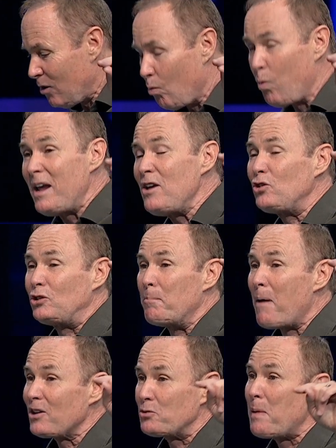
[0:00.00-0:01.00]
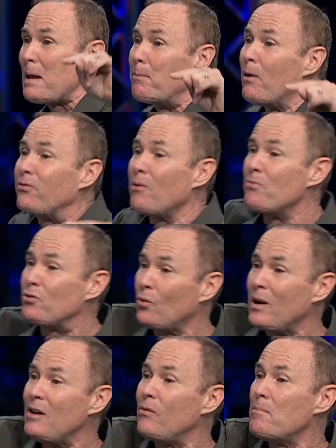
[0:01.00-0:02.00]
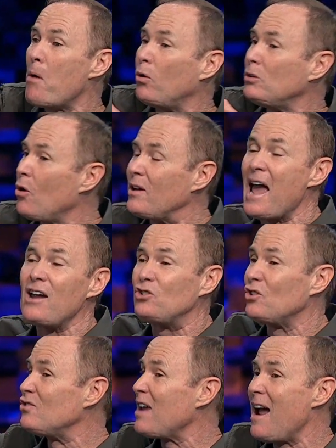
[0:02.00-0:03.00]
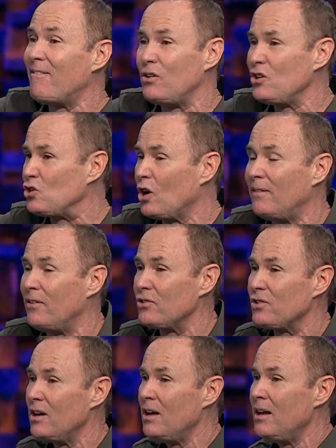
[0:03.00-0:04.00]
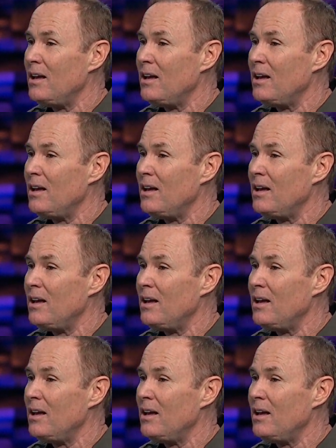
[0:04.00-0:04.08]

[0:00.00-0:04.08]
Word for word: we used to bus people from three remote locations every service.